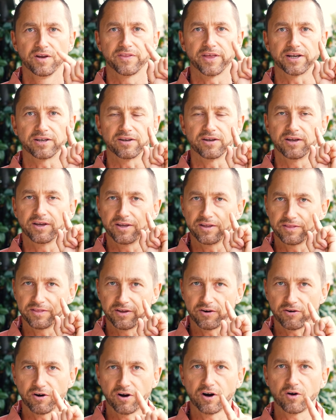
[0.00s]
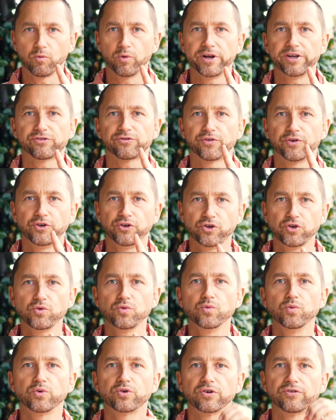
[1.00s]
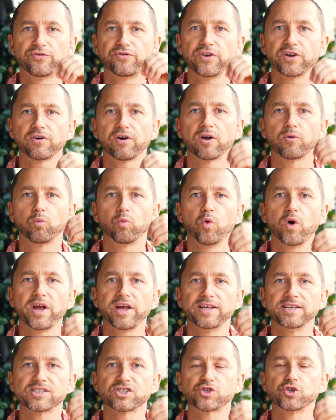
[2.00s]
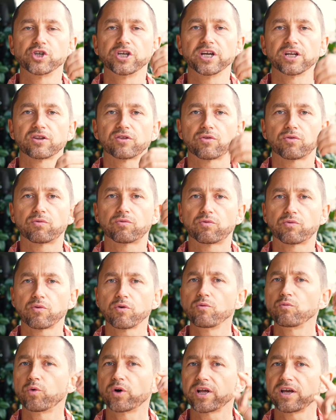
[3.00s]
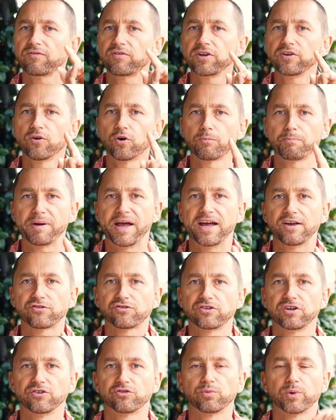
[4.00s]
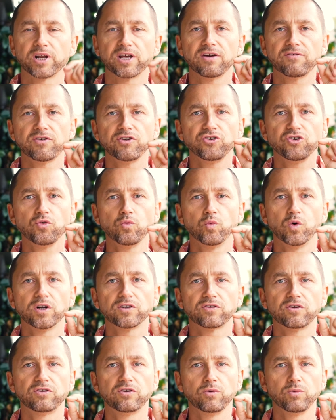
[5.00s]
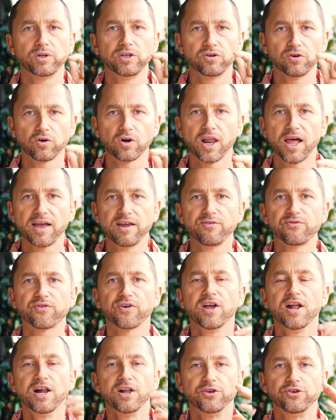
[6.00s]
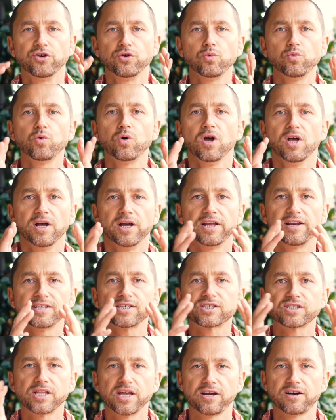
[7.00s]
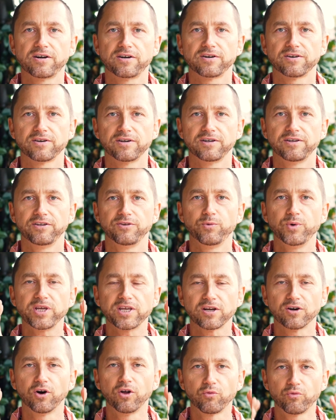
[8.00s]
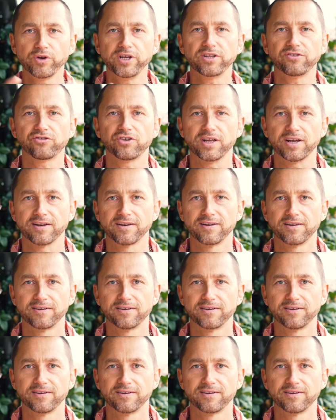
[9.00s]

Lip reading: That there are ways for you to figure out ways to get through whatever your passion is, whatever you want to do in your life, it is there. We can all reach it.